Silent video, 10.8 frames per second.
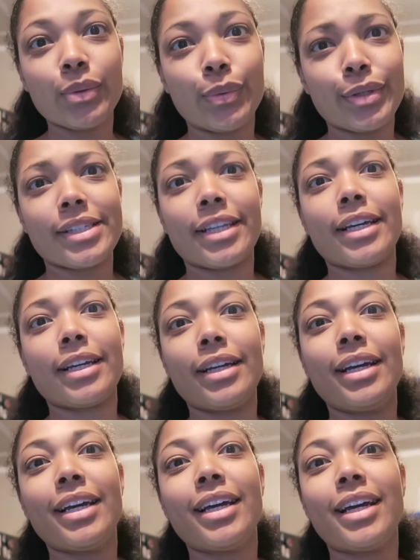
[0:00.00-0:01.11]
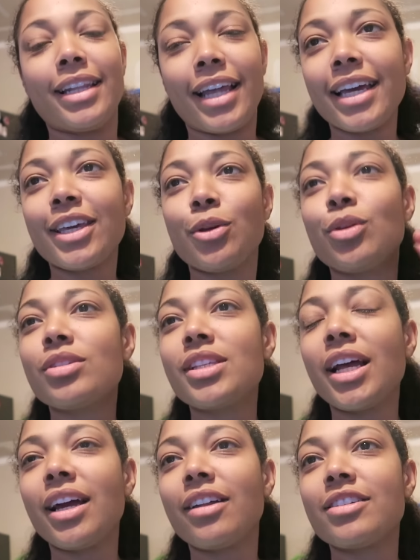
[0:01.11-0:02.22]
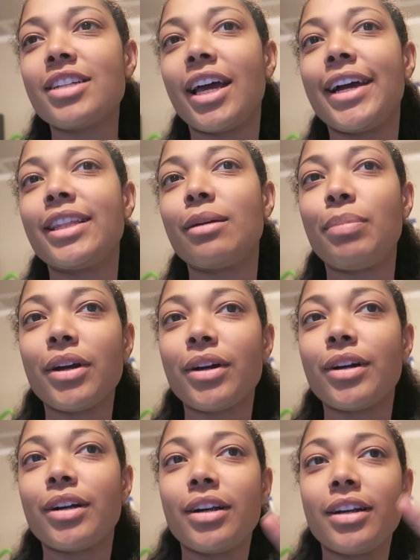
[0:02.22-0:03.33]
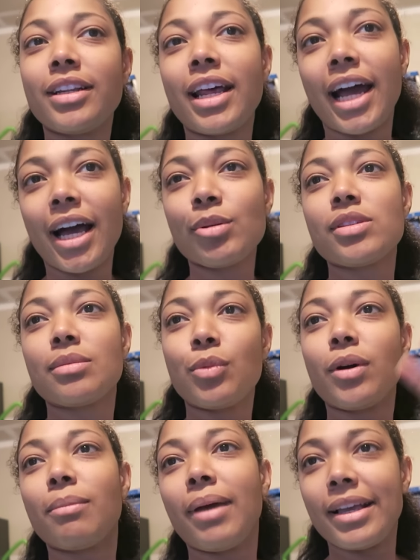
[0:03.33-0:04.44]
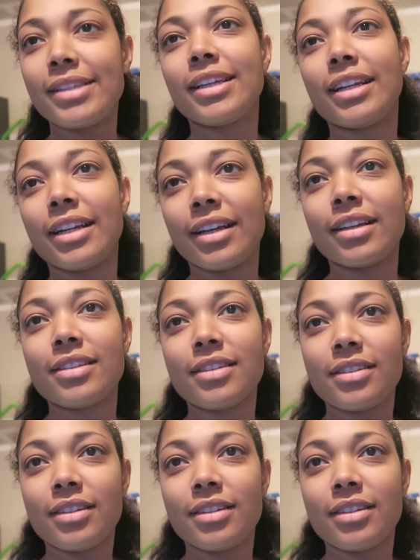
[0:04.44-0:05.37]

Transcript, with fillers: We'll see. Like you said the other day, the bigger the house, the more messy it is.